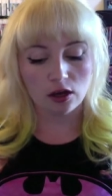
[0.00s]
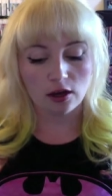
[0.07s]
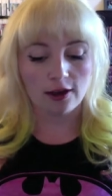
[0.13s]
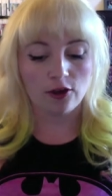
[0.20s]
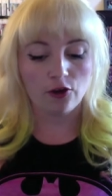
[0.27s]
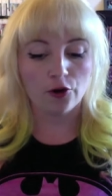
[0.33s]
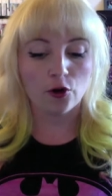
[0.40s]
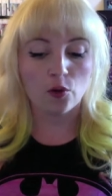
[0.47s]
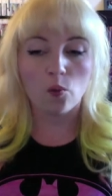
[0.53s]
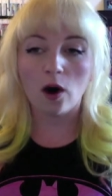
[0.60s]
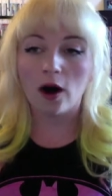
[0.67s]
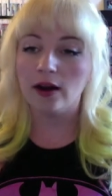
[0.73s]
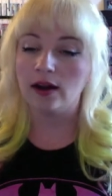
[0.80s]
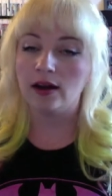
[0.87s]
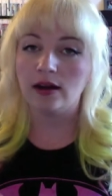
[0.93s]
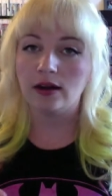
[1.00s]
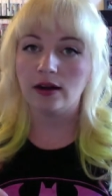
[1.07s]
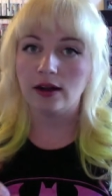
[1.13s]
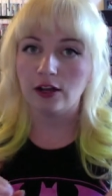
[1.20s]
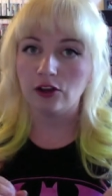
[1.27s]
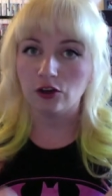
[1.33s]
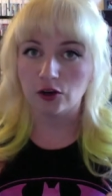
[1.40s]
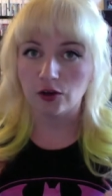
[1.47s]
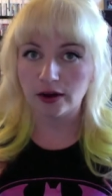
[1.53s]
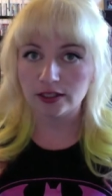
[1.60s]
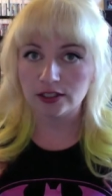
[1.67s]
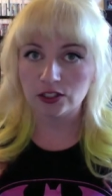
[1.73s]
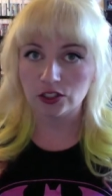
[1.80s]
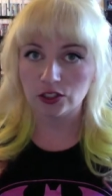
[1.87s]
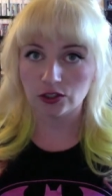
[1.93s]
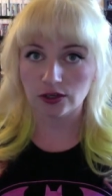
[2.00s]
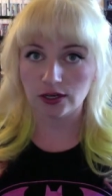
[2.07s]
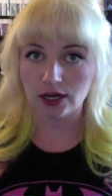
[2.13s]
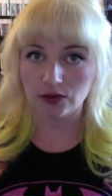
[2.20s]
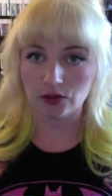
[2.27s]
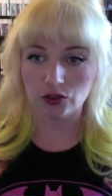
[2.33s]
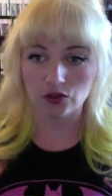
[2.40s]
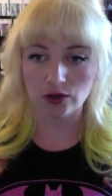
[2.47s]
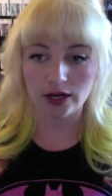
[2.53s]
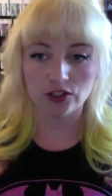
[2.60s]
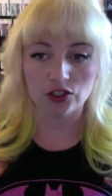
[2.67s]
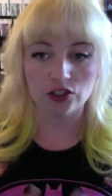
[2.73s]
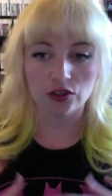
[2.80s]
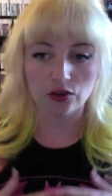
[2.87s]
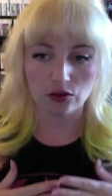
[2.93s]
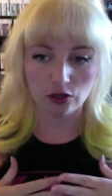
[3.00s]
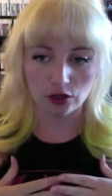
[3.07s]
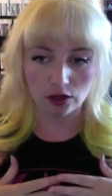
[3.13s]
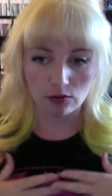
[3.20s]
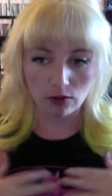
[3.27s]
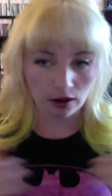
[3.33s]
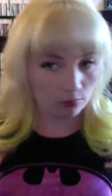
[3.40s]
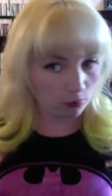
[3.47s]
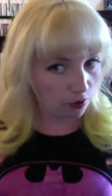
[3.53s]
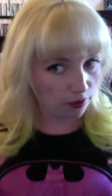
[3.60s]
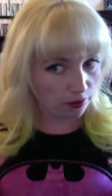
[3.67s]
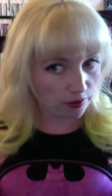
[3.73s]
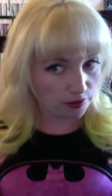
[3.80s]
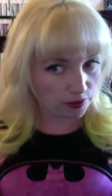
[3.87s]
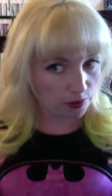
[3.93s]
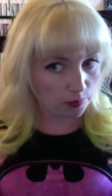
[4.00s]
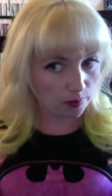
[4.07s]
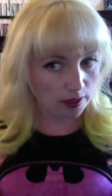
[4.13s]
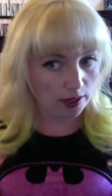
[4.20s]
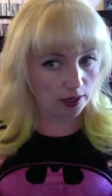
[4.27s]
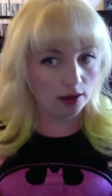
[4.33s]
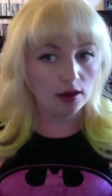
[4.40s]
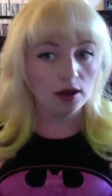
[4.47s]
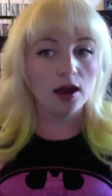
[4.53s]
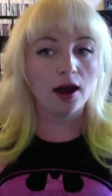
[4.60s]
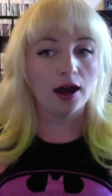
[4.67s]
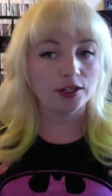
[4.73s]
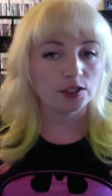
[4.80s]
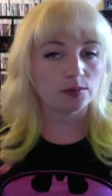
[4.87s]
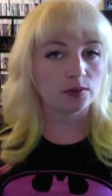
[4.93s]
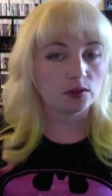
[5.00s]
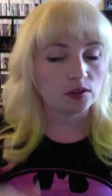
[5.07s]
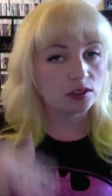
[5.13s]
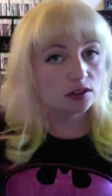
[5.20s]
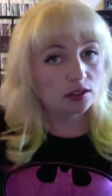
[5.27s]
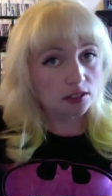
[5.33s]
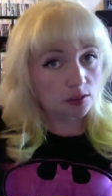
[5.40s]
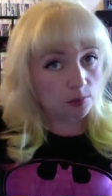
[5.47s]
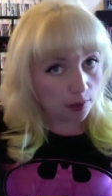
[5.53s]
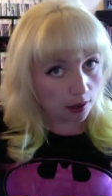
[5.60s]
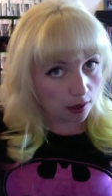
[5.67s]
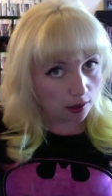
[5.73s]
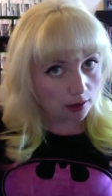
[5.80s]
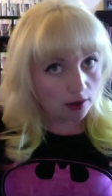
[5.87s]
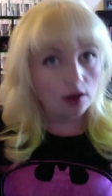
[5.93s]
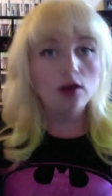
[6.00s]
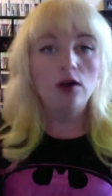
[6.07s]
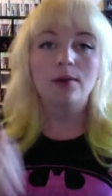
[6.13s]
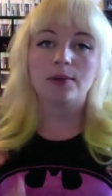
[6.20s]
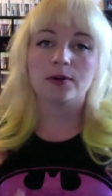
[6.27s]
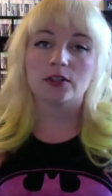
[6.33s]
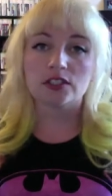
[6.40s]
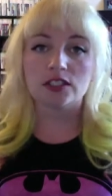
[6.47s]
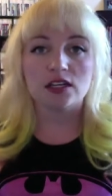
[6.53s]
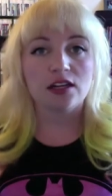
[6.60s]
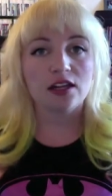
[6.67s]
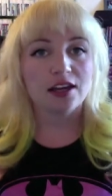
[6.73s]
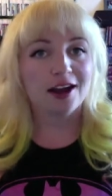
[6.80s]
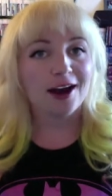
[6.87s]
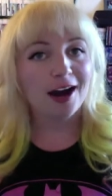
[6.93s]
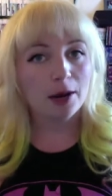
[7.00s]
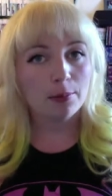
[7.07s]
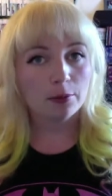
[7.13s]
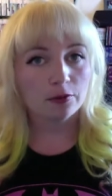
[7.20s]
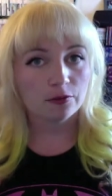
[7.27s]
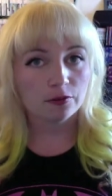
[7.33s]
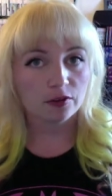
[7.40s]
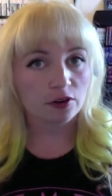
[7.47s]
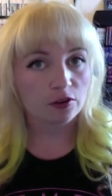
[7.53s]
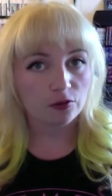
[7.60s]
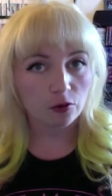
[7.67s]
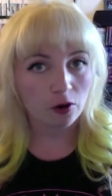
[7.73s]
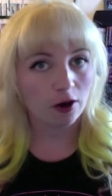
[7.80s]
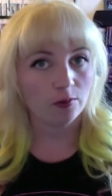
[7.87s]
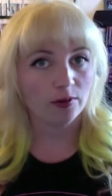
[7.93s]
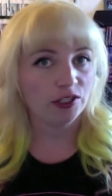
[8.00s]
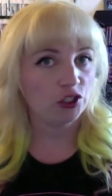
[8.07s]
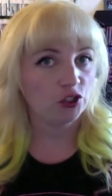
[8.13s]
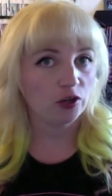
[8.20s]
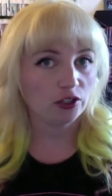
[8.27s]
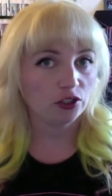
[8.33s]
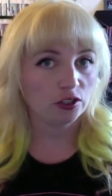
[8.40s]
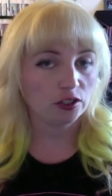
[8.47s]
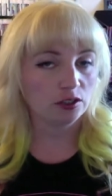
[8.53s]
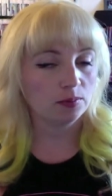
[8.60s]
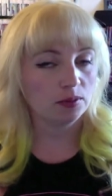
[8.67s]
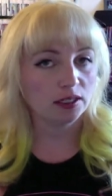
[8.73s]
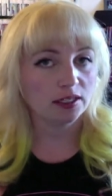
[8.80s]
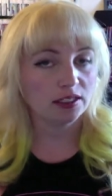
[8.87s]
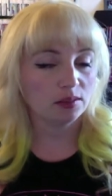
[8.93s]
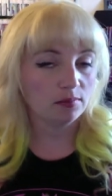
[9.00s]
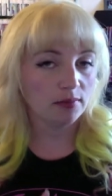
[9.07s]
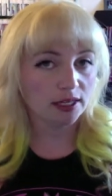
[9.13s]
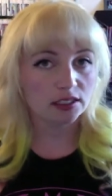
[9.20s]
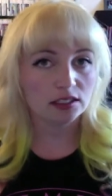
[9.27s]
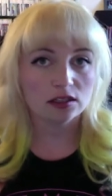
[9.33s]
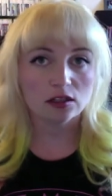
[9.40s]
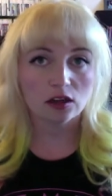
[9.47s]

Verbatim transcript: you're going to want it in your greatest degree of stretch. So you're going to want it more this way as opposed to this way. Personally, I prefer four-way stretches because it makes the